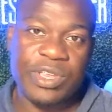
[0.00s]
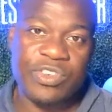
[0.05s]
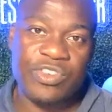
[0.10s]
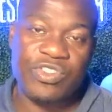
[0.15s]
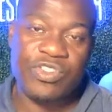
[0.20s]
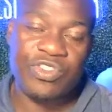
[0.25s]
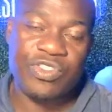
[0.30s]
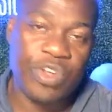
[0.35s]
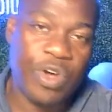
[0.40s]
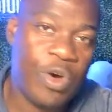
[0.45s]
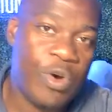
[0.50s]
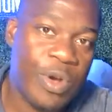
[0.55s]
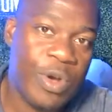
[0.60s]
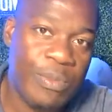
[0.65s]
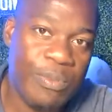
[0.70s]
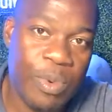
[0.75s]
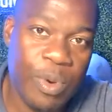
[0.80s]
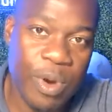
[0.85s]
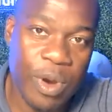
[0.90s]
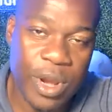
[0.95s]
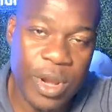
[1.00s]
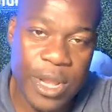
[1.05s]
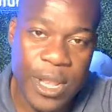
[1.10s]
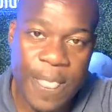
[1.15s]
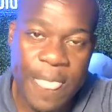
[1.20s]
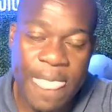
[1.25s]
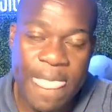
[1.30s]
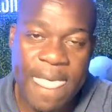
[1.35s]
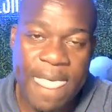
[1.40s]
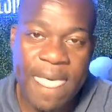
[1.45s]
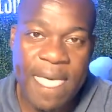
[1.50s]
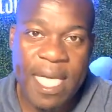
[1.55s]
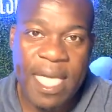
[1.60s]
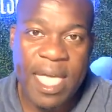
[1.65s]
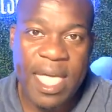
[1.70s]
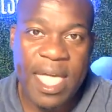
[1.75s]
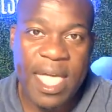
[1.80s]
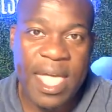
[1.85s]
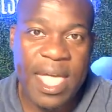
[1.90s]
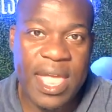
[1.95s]
so important.
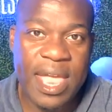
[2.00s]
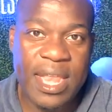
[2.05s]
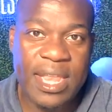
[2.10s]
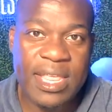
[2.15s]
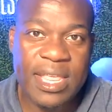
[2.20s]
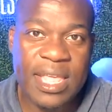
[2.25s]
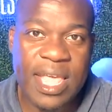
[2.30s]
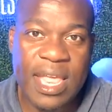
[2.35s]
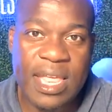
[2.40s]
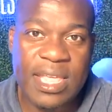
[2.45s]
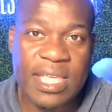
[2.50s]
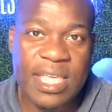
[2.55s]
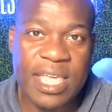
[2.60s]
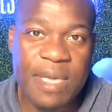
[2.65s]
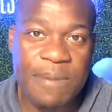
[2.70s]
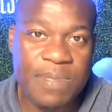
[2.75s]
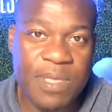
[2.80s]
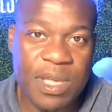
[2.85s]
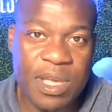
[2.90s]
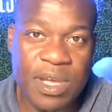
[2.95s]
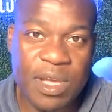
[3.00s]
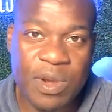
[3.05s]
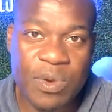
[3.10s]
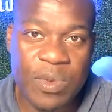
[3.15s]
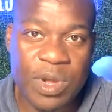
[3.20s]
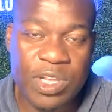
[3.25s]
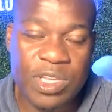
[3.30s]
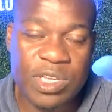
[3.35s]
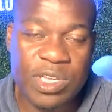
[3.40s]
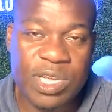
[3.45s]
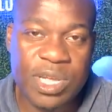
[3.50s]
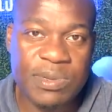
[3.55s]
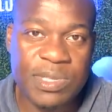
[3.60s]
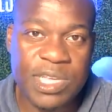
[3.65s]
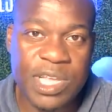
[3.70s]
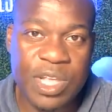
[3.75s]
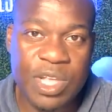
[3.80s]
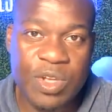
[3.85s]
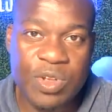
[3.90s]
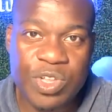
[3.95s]
And keep the good ones.
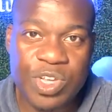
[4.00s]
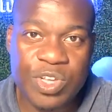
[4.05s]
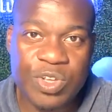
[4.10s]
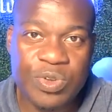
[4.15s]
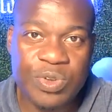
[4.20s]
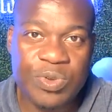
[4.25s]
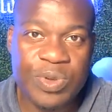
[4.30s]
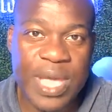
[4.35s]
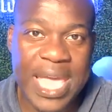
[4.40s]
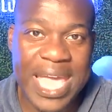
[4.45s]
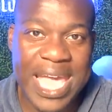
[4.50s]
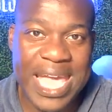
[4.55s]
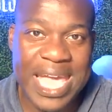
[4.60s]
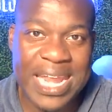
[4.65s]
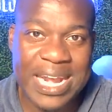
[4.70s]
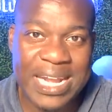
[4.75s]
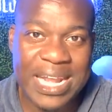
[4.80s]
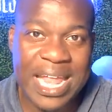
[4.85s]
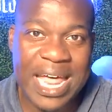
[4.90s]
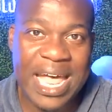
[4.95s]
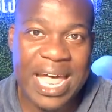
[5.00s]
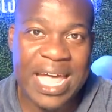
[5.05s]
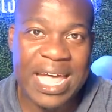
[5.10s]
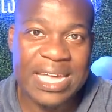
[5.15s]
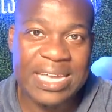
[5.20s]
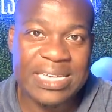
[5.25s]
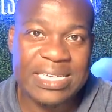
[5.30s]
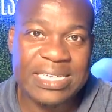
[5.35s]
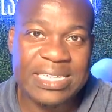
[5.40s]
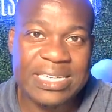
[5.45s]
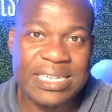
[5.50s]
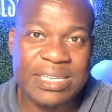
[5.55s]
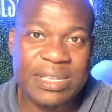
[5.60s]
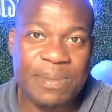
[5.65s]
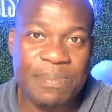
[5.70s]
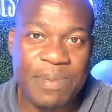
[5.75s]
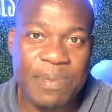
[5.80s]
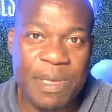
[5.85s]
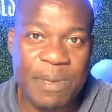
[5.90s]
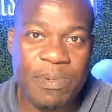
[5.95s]
Continue to analyze
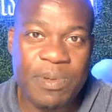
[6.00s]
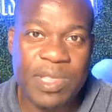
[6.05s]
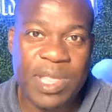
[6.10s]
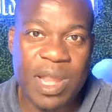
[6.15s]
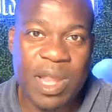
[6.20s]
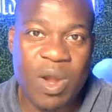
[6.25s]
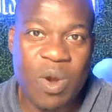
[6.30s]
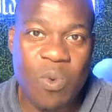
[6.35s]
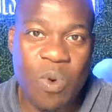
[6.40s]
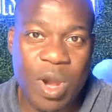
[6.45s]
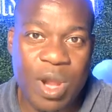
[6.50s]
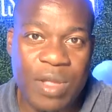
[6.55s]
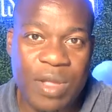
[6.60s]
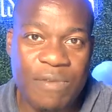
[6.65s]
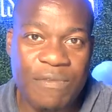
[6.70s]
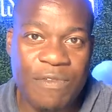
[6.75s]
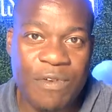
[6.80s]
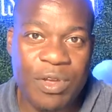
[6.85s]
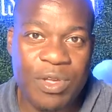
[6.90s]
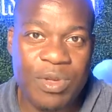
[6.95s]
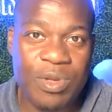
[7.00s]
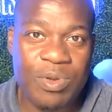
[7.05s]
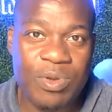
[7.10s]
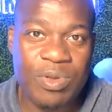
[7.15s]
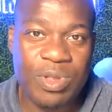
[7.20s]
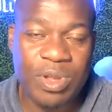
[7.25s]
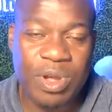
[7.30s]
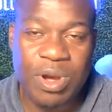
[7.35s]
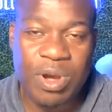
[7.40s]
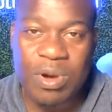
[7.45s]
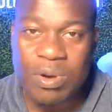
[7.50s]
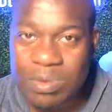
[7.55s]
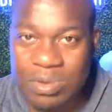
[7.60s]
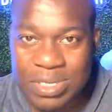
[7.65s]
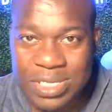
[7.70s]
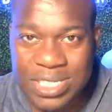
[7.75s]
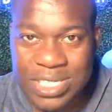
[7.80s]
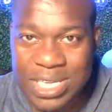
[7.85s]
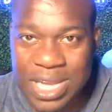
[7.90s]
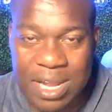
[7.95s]
the people that are working for you. Don't
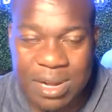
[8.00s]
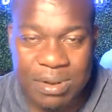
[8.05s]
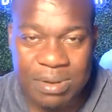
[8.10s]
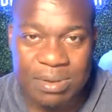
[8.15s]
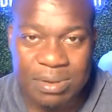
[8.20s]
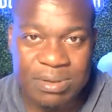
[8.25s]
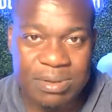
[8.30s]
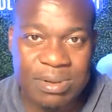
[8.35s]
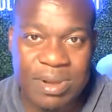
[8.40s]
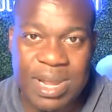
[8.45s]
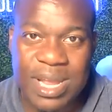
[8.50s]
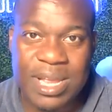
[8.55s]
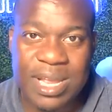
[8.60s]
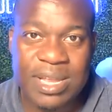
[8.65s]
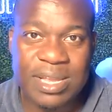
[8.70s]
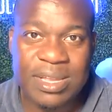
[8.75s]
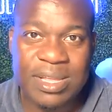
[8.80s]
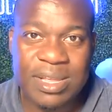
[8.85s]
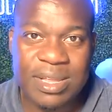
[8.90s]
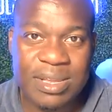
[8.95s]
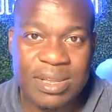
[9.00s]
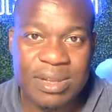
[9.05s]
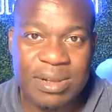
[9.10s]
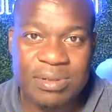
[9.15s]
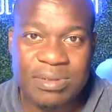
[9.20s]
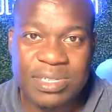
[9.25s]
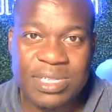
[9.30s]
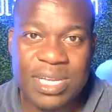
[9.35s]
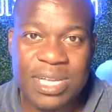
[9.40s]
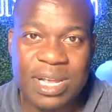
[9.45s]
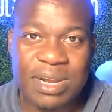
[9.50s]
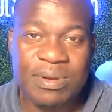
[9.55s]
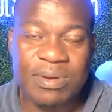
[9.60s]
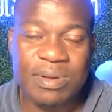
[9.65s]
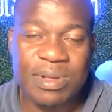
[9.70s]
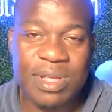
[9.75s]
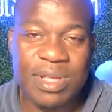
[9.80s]
settle, right? Don't settle.